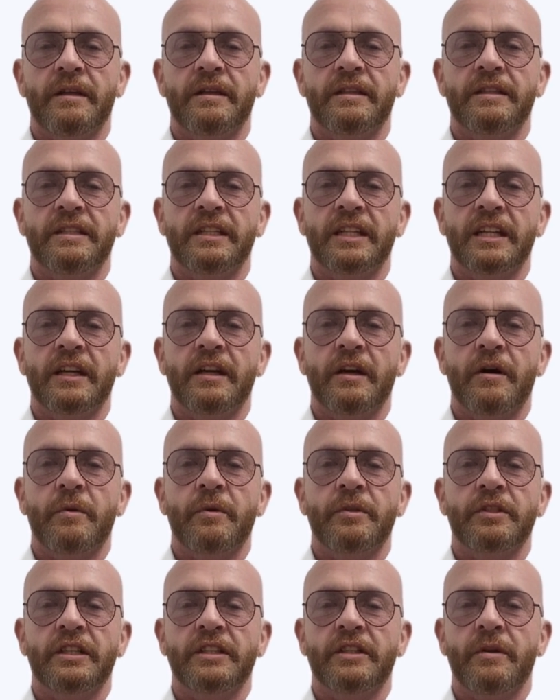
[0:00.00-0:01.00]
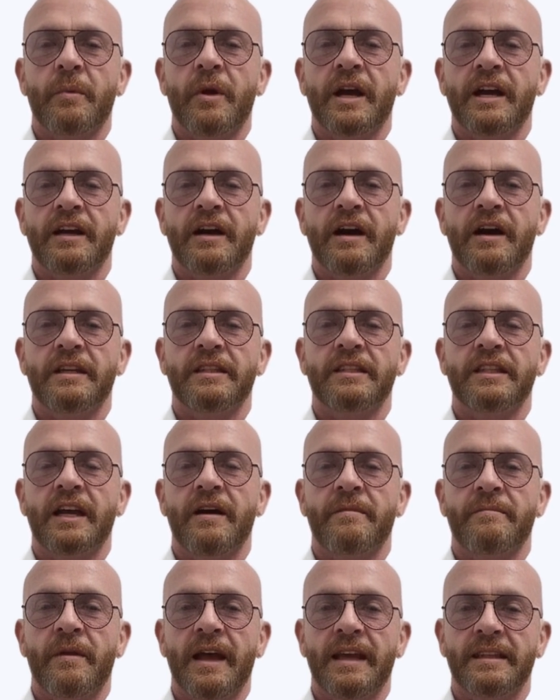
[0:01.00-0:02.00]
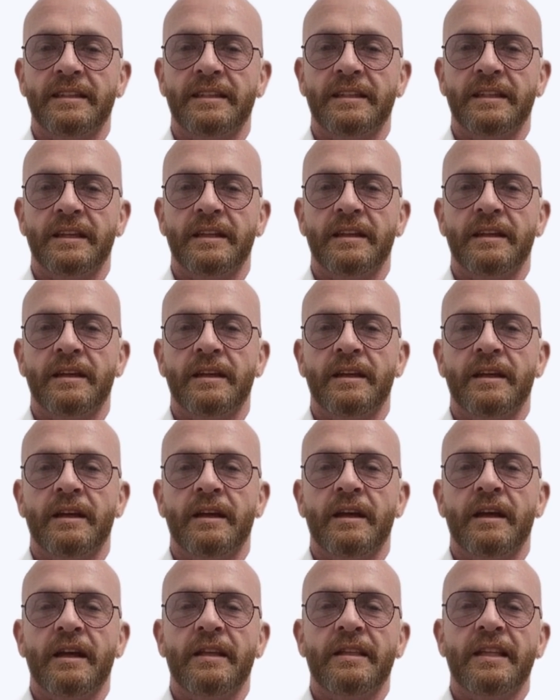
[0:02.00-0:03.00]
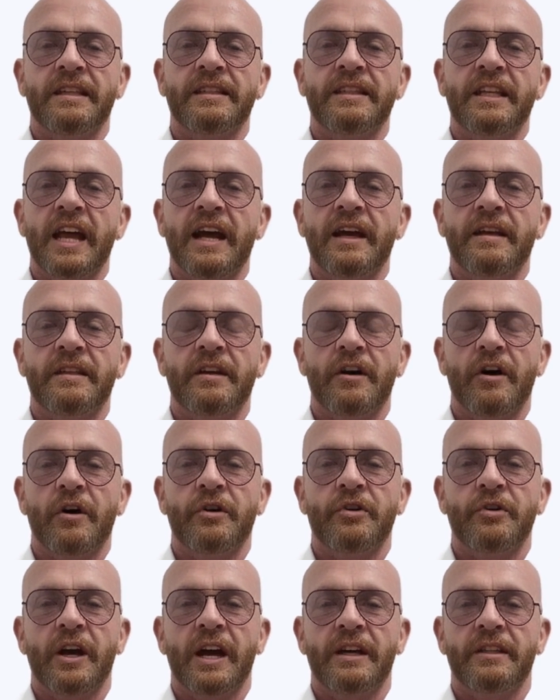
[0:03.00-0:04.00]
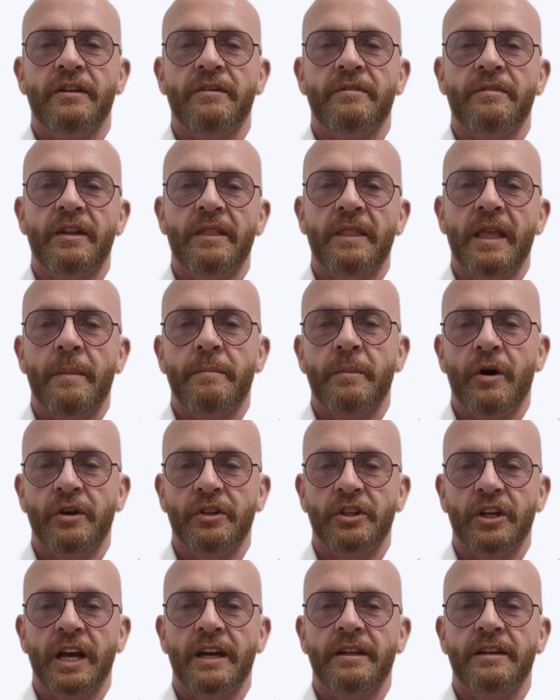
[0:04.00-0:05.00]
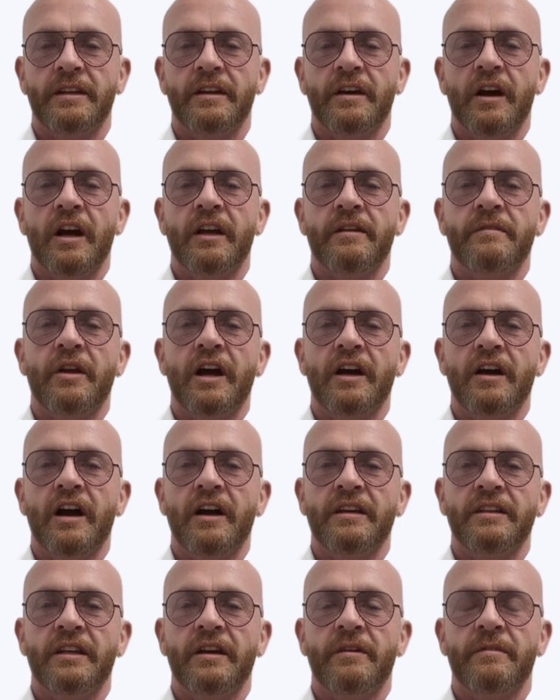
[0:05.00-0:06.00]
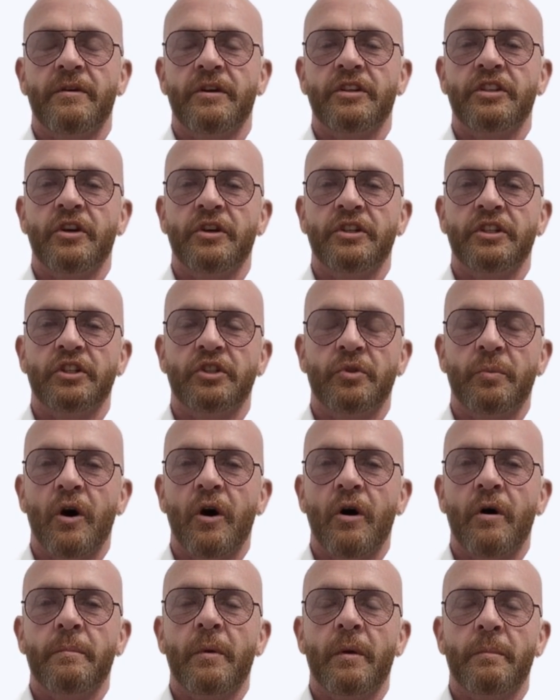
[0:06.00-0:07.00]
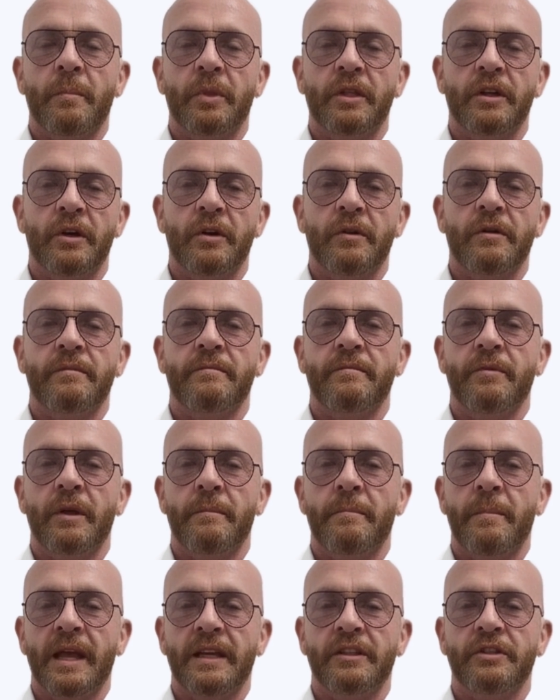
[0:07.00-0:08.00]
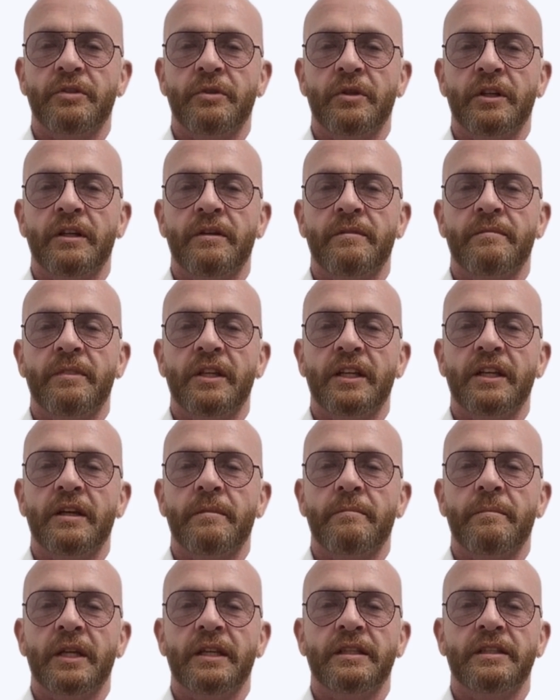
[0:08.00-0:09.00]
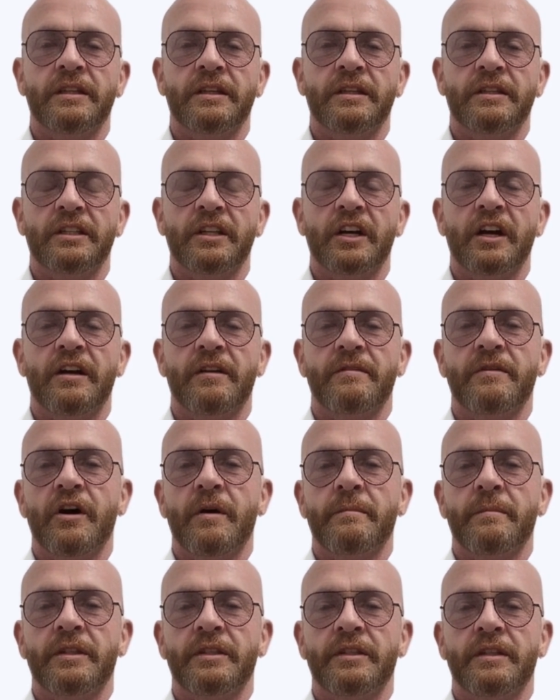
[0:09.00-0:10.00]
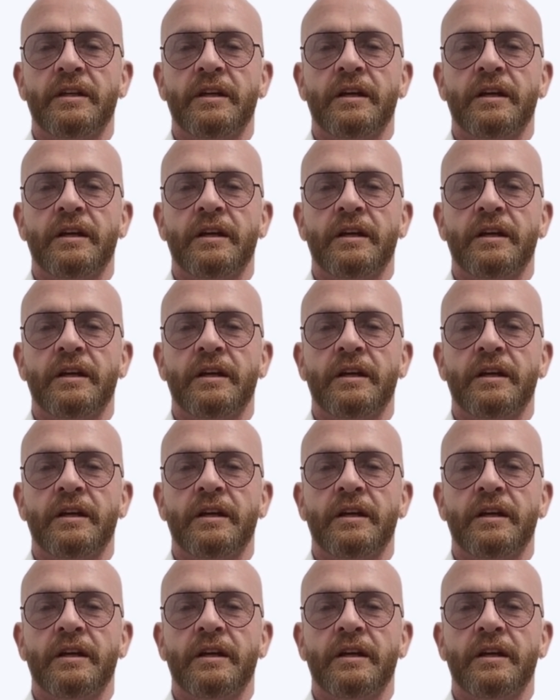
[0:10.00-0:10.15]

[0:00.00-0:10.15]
Z clauses are where clients get fancy. They tailor the contract to fit their project, kind of like asking for a sausage roll but with gluten-free pastry, vegan meat and a side of hummus.